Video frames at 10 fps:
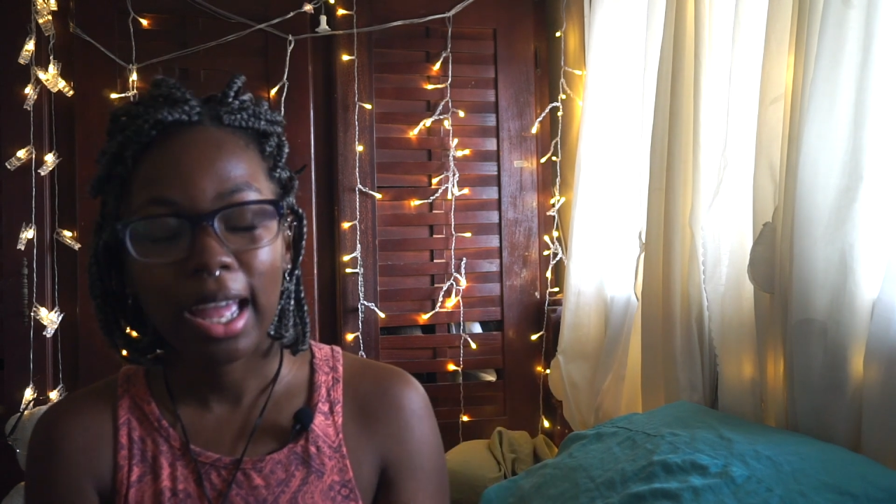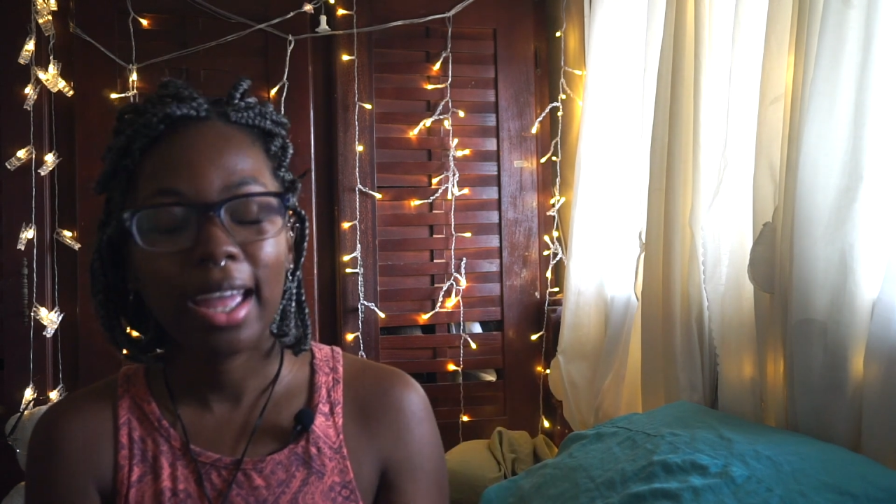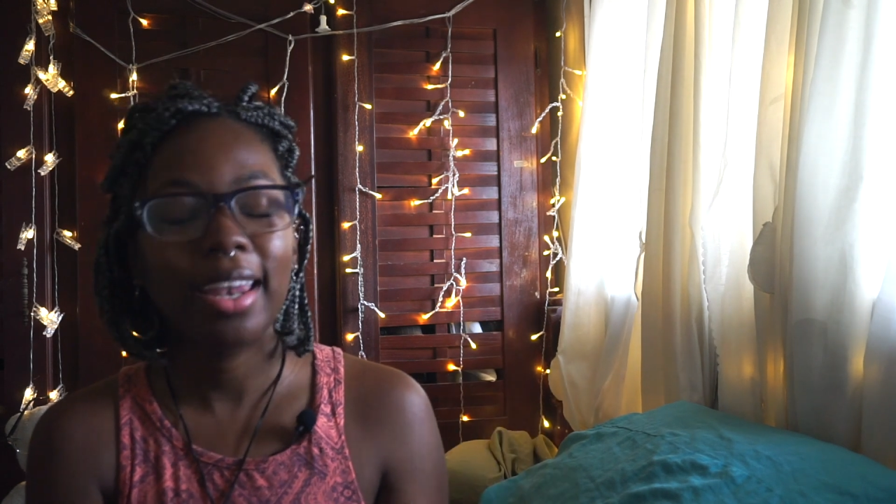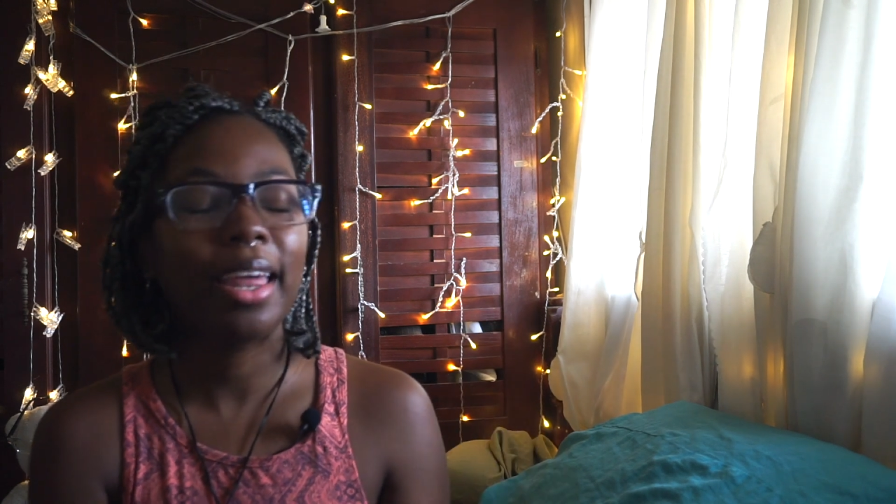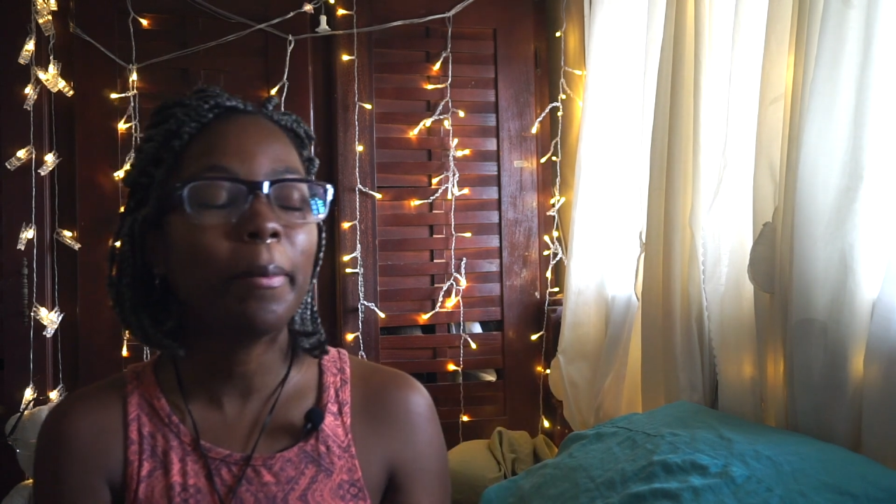
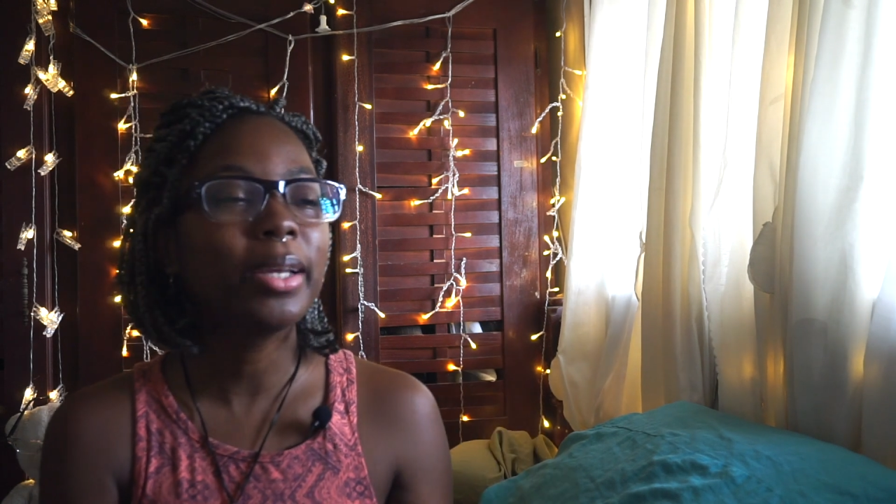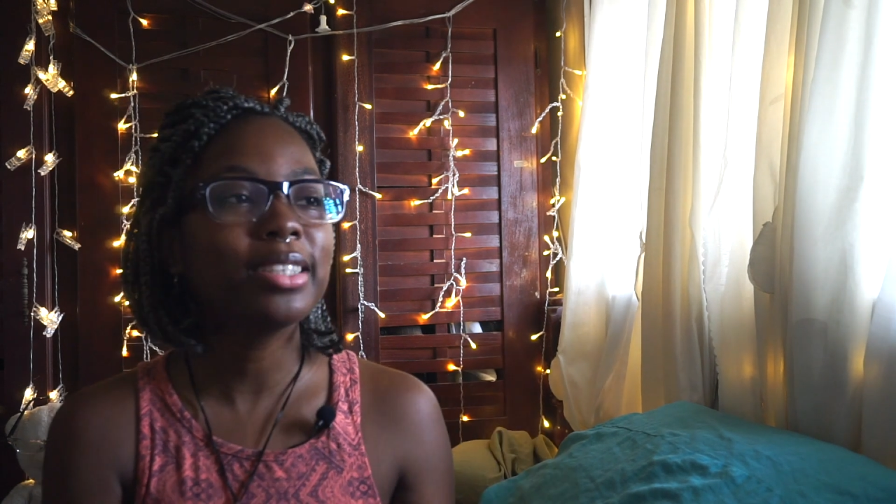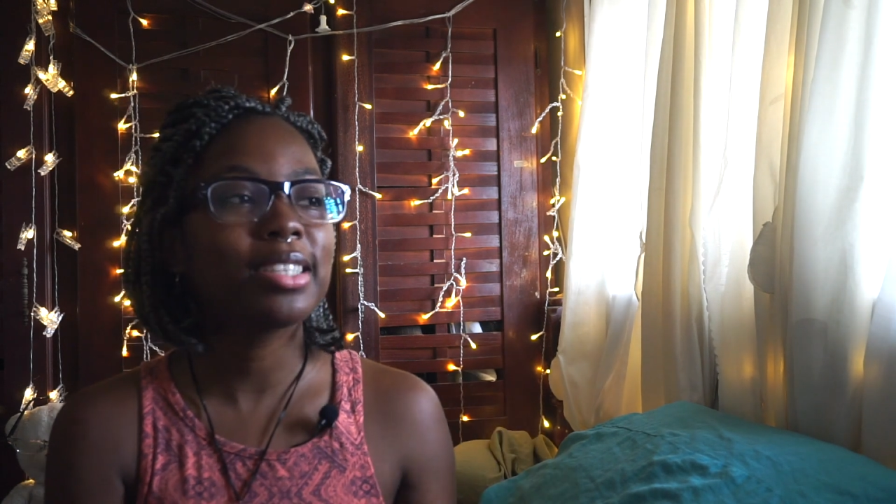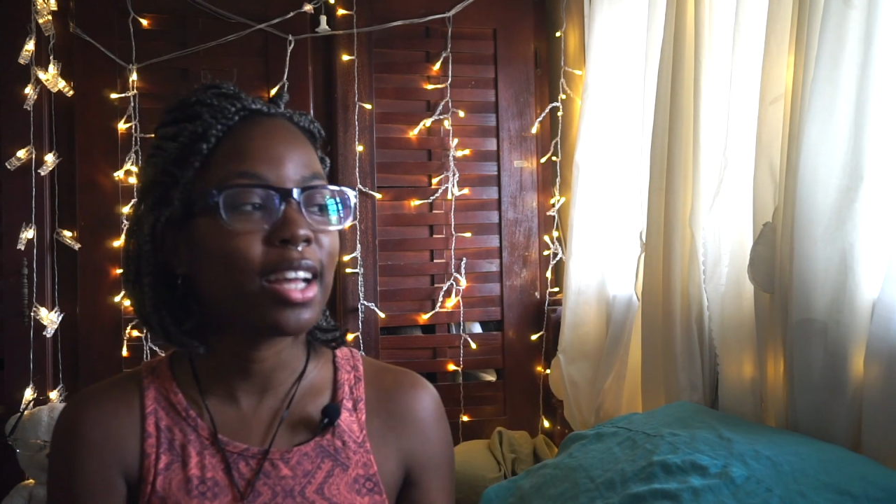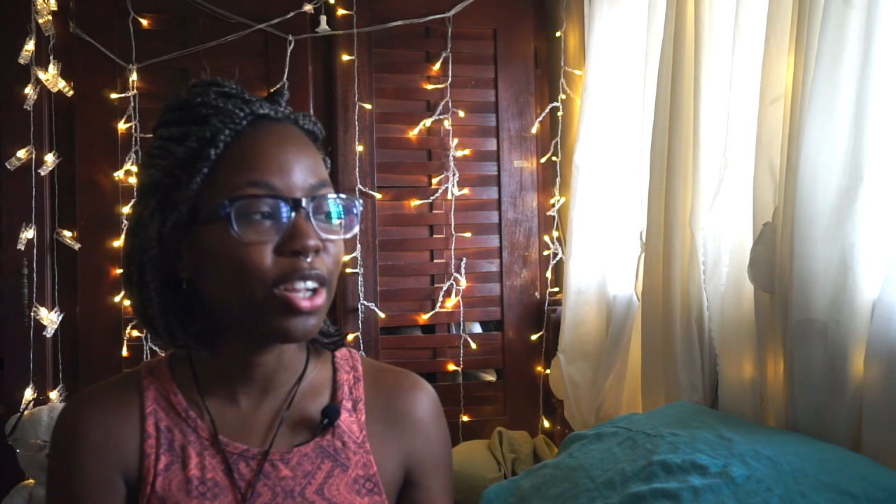And let
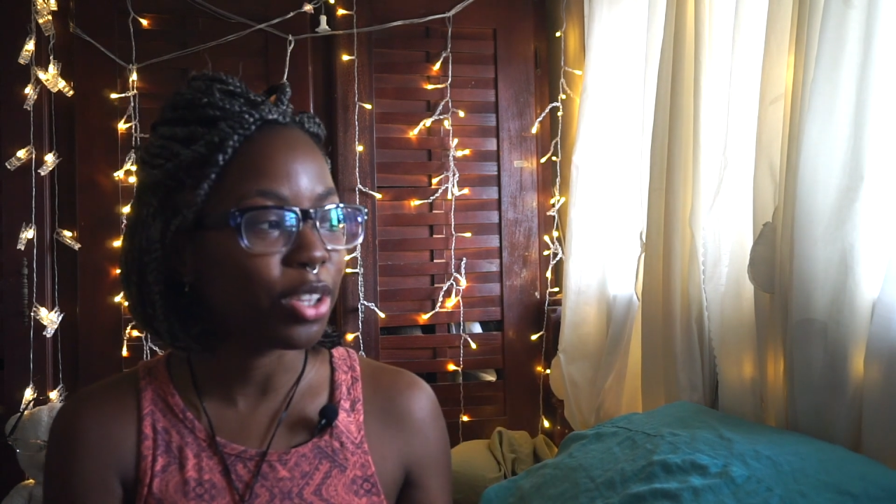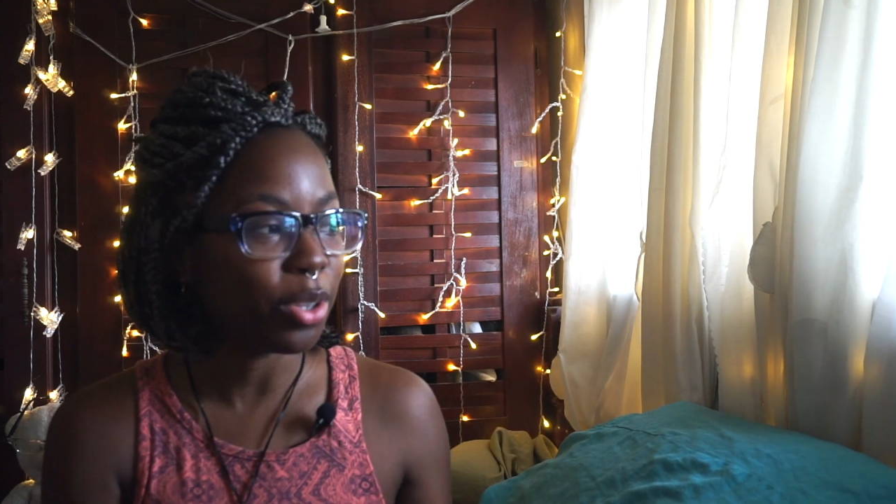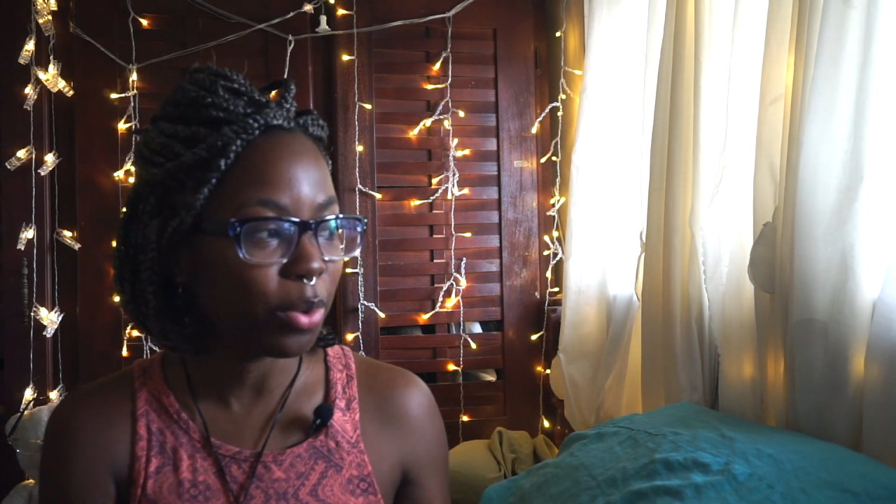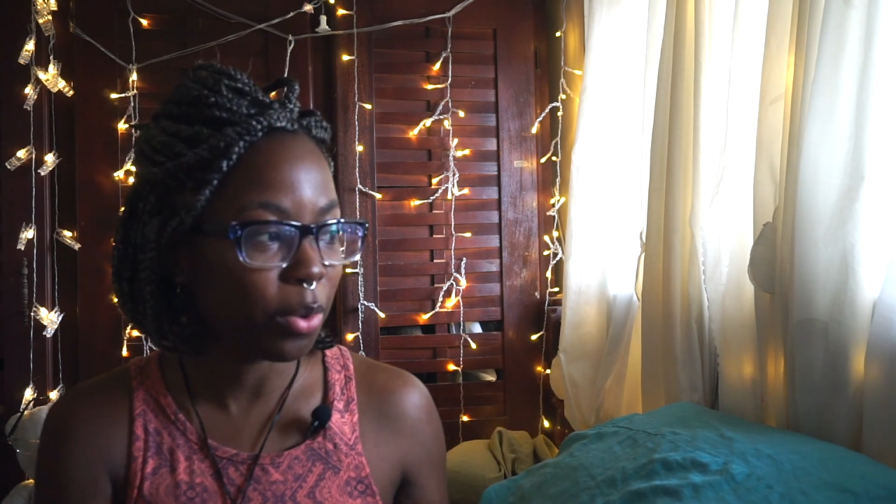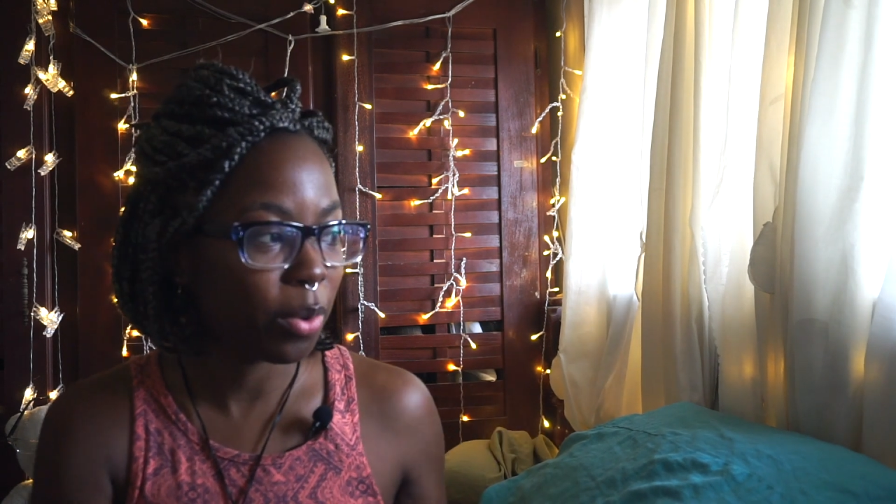me tell
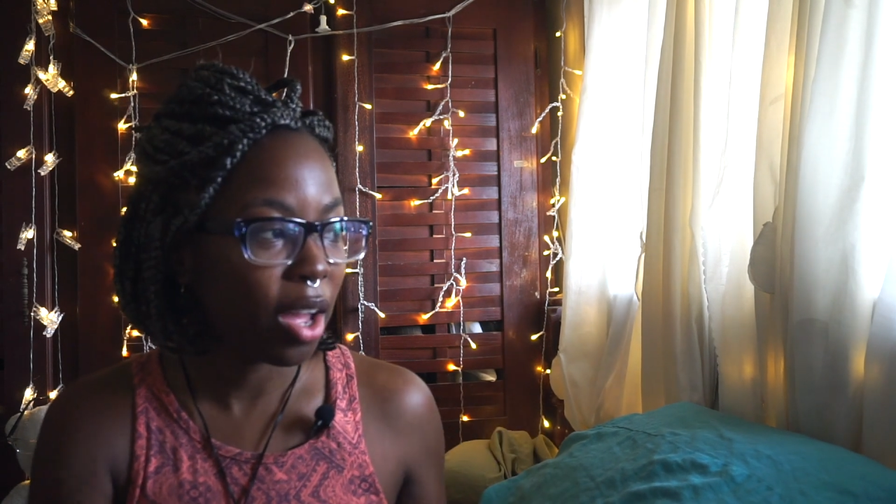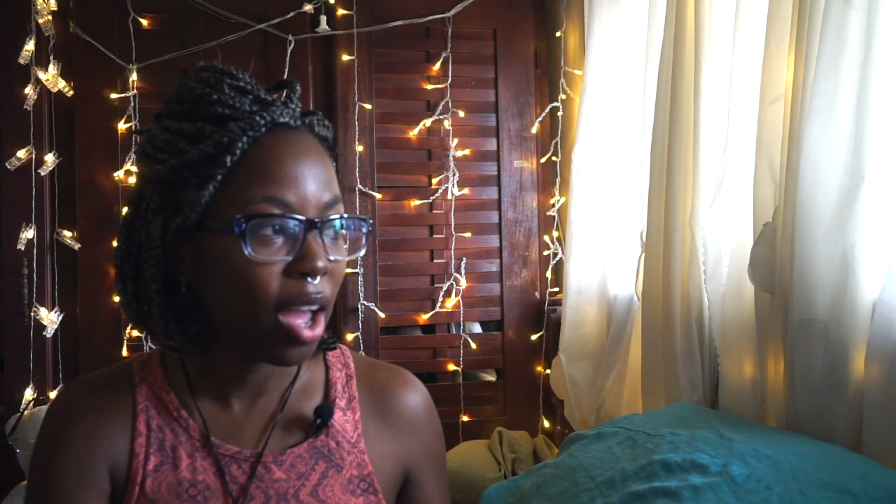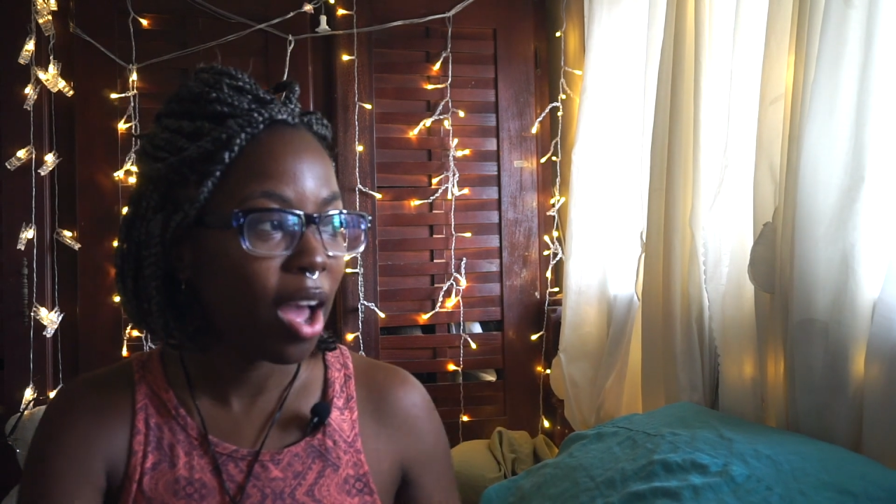you